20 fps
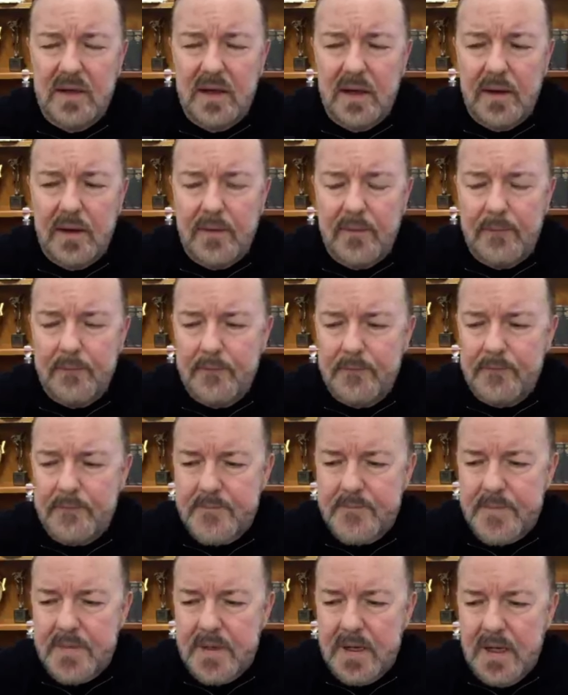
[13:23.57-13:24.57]
And
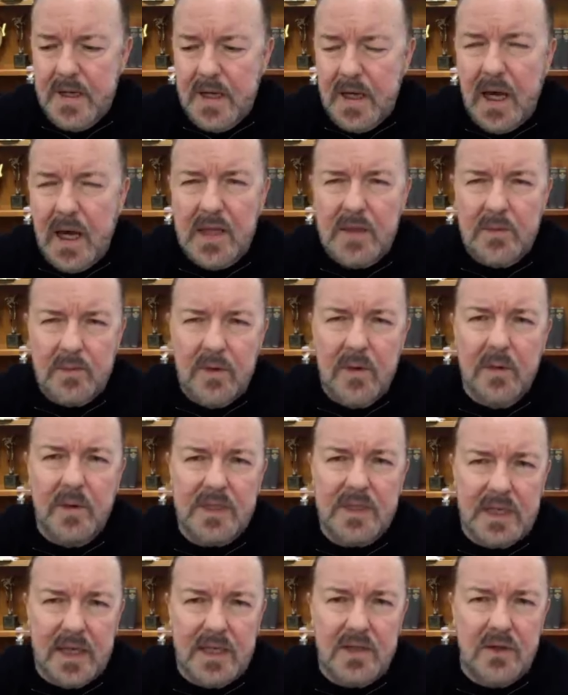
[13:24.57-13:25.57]
the promoter
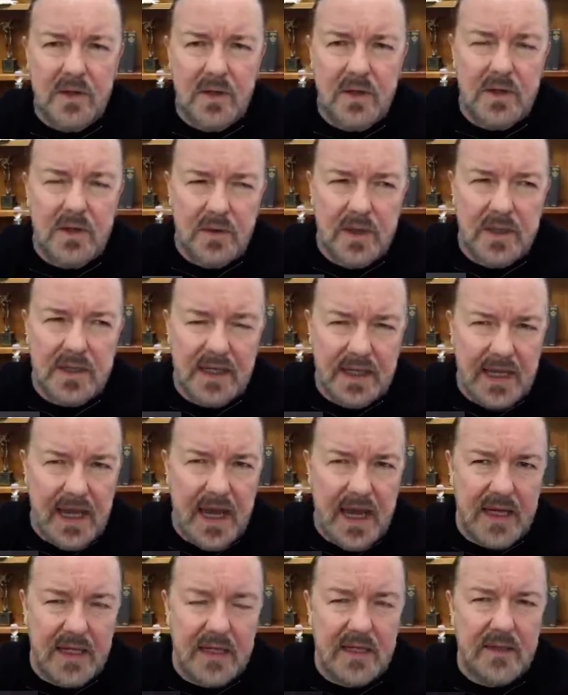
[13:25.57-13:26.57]
said, you could do this
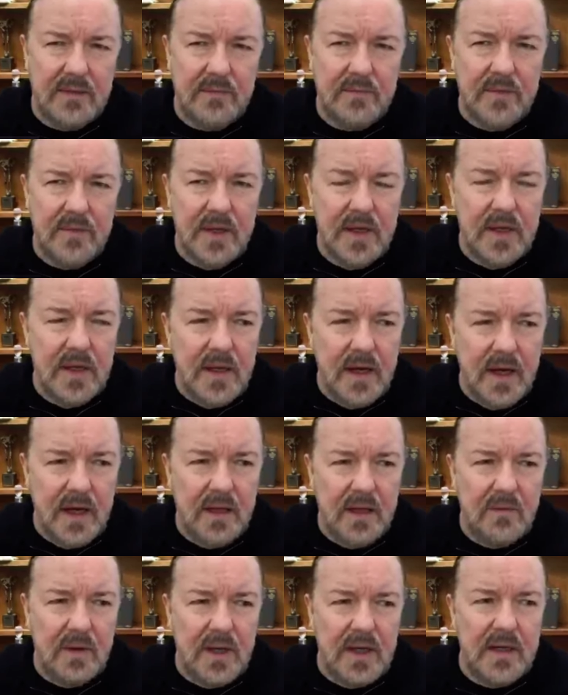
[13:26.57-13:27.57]
again. And
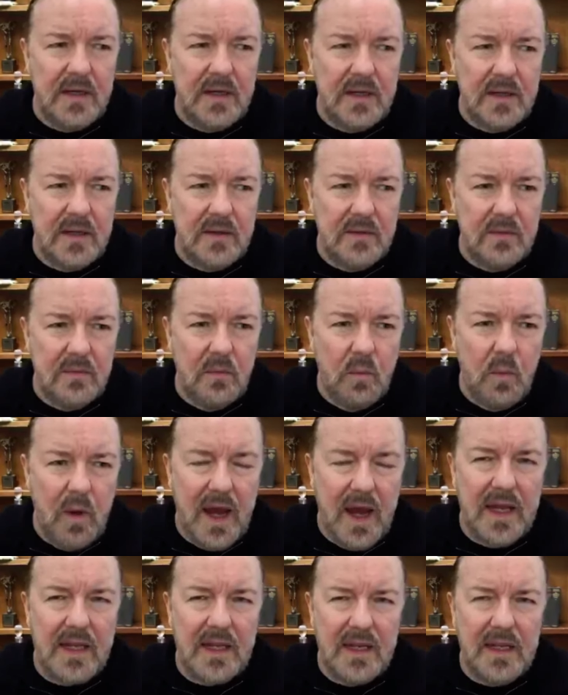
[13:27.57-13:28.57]
I went,
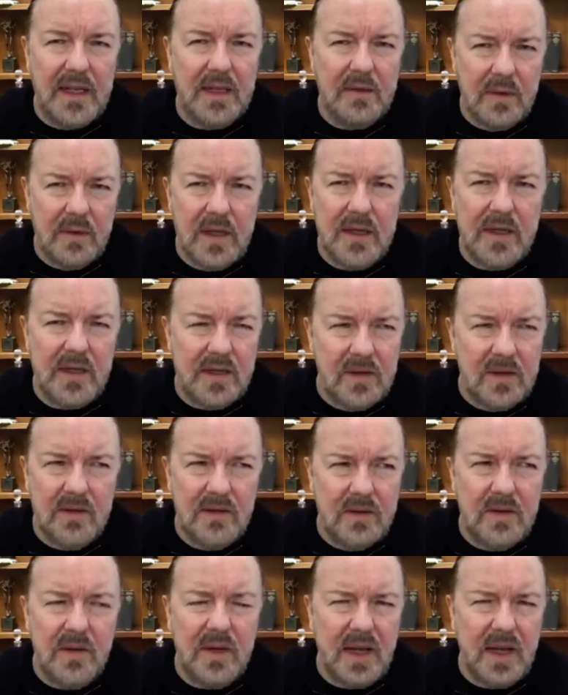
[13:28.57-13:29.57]
when? And they went,
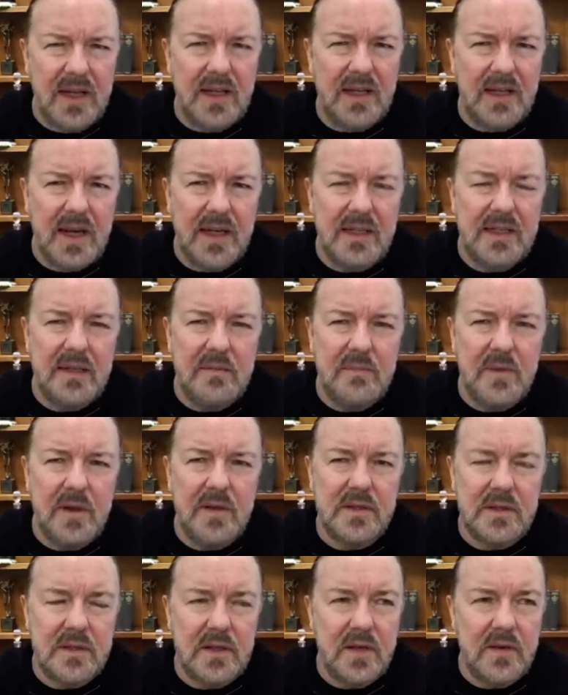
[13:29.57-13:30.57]
do it again in 18
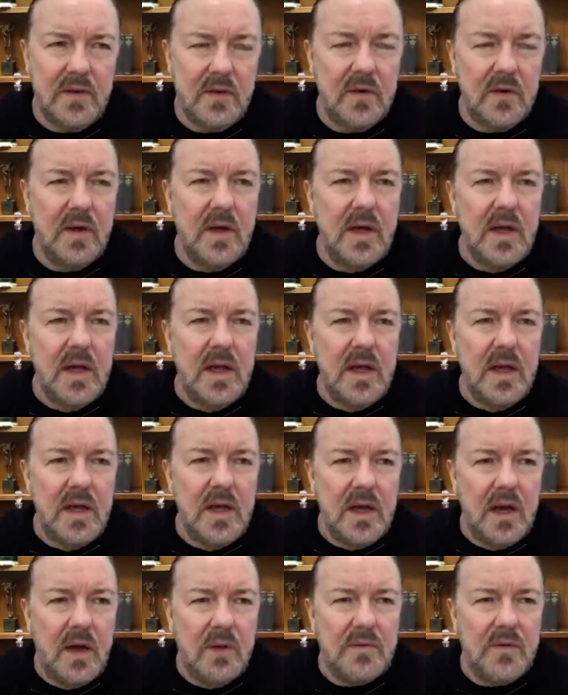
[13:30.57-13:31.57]
months. And I thought,
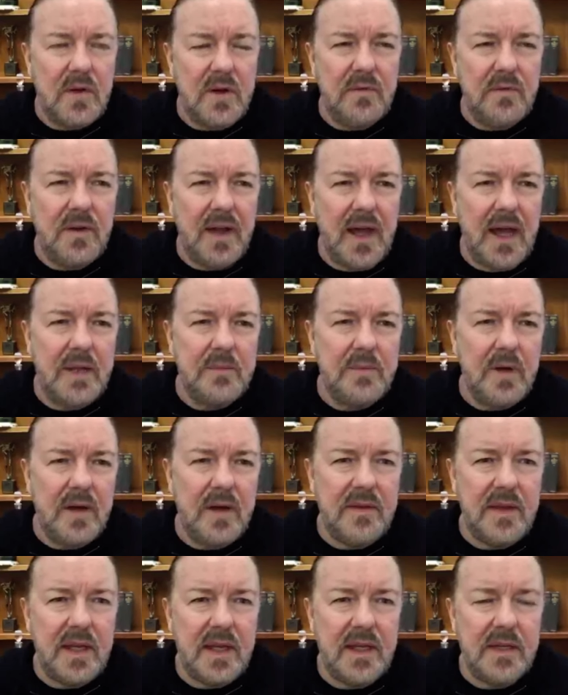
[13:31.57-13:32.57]
I was very flattered, but
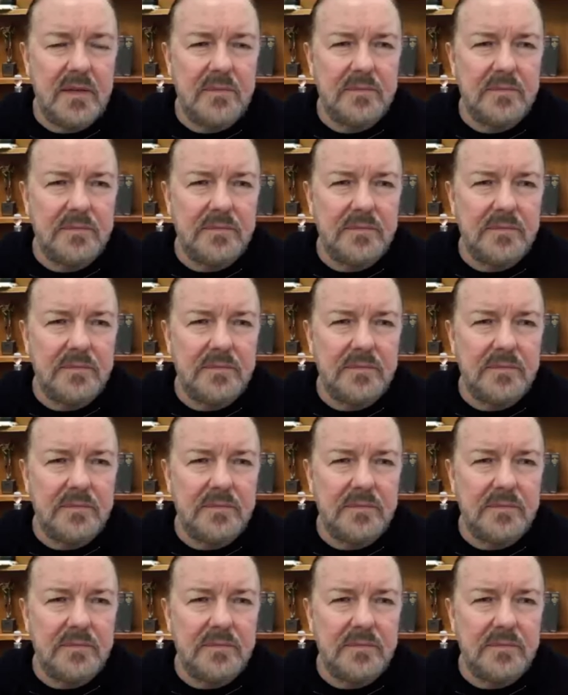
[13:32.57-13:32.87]
I think